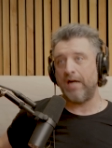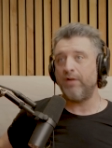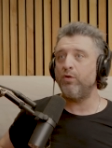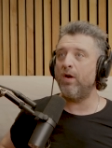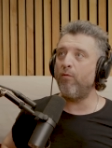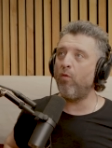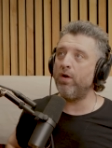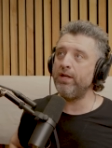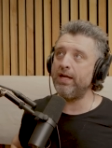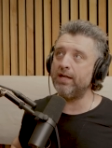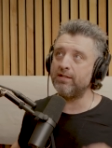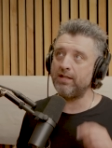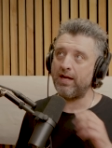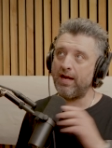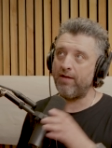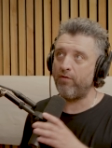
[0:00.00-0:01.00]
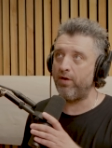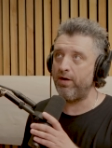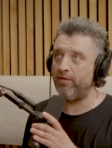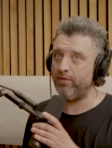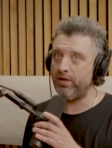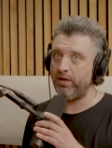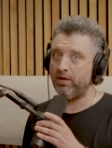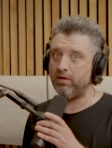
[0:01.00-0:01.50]
I do have one guest that I have on
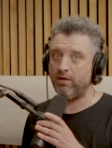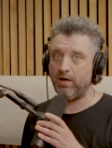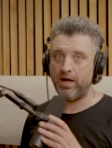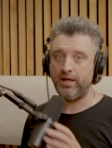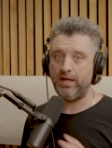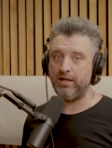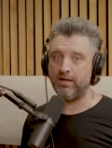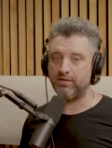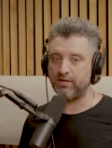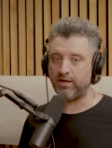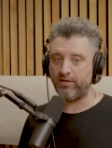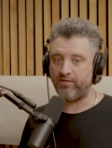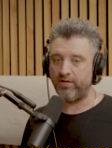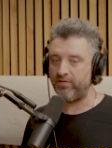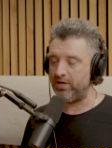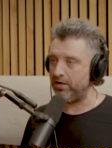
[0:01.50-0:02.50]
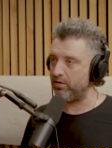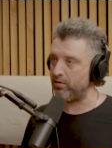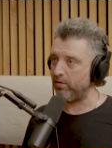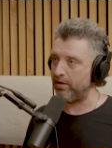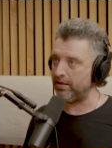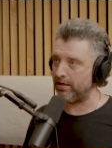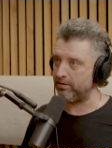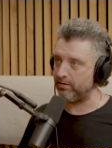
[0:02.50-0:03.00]
every year, and he does like 15 to
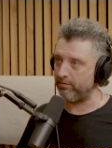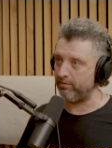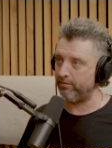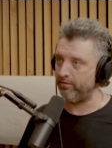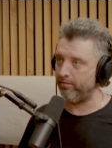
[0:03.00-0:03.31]
20,000